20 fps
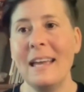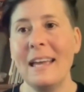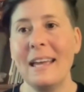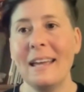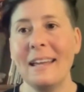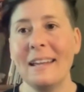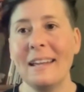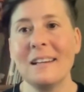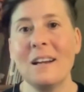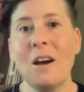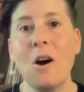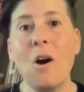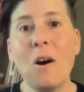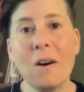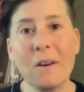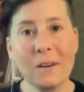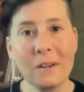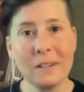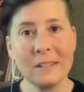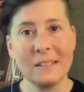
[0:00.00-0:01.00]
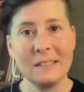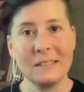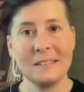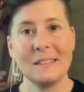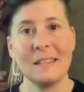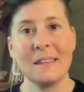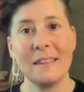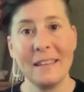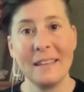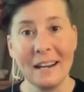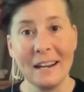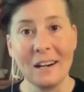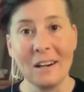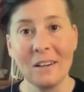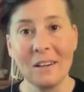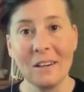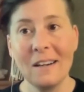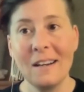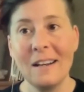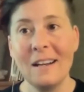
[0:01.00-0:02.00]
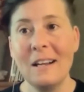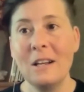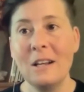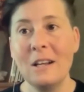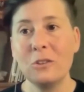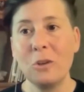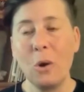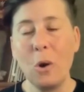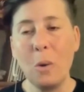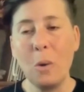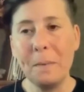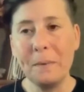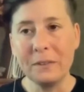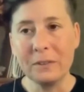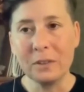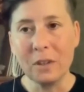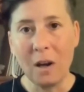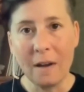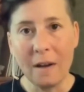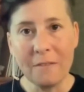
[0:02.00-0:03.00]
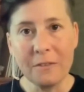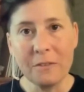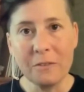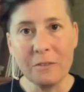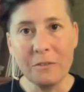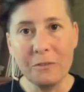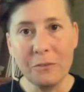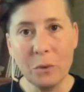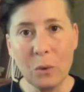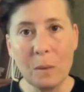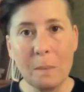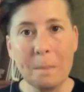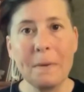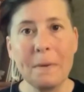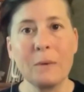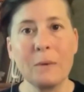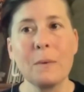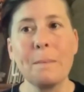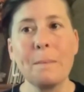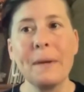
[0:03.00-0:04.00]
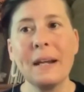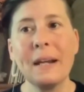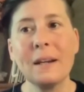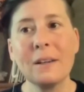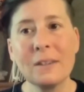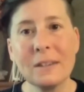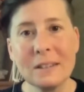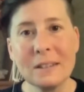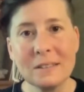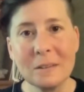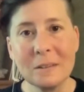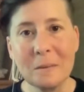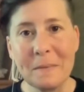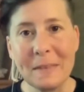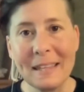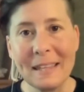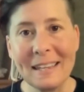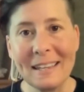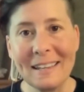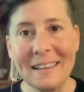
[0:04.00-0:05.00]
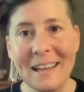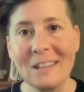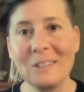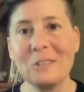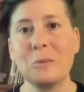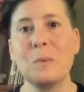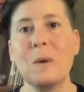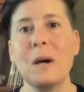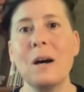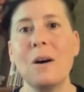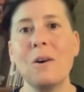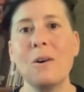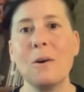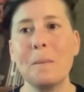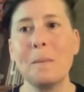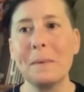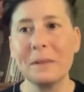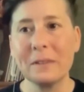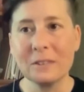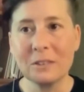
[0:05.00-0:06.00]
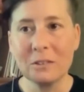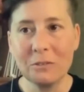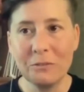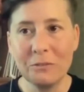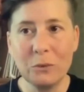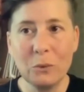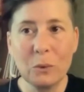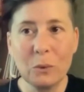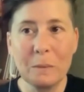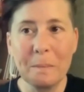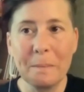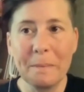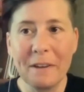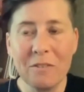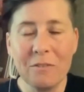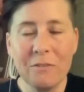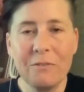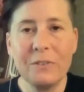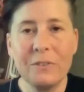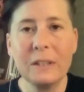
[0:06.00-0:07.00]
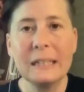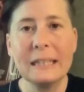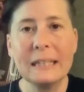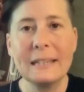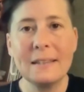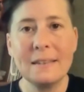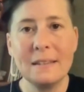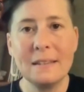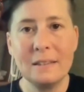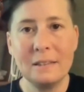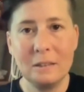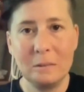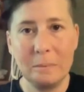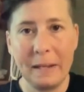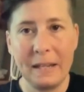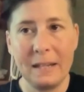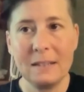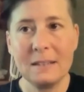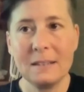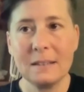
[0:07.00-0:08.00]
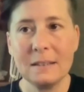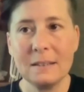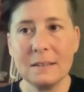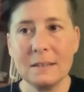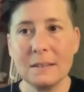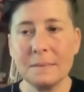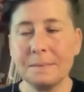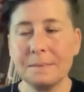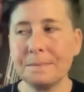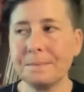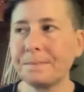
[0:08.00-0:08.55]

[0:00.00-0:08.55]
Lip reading: and hardens there. So opal is often formed by repairing something as well. Opal is formed by filling in these spaces